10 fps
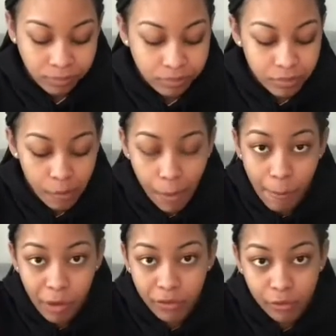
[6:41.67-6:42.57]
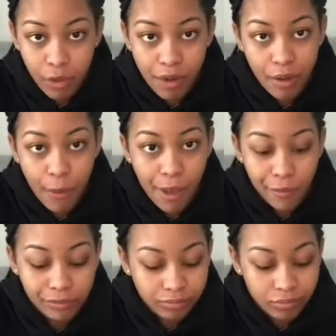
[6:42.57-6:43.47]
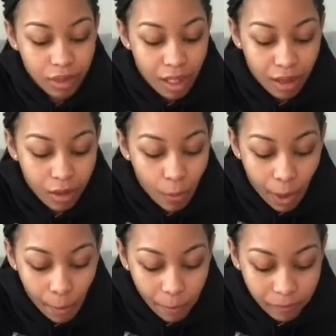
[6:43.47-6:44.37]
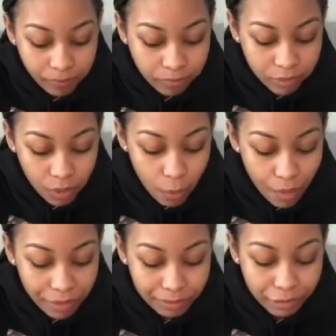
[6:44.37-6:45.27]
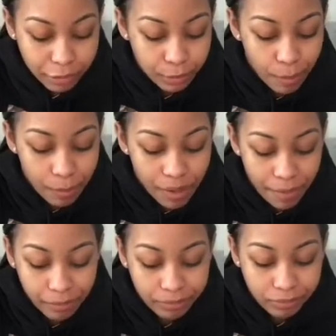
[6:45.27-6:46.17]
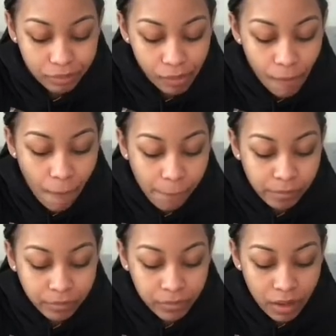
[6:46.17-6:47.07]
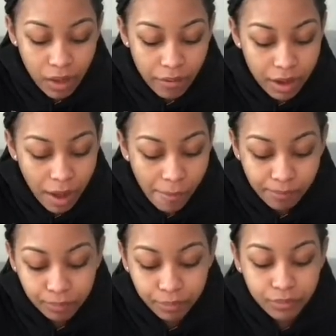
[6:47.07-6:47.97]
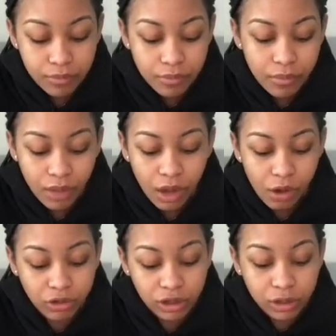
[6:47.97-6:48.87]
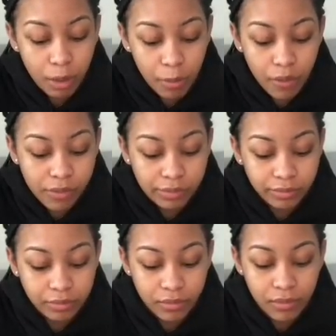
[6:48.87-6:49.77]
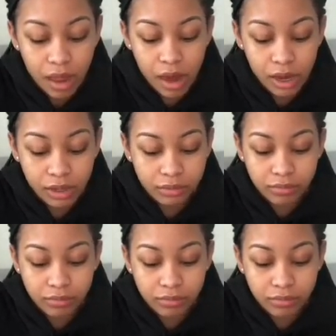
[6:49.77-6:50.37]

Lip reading: My boyfriend want to go out, I go out with him too, but other than that, he'll just come over and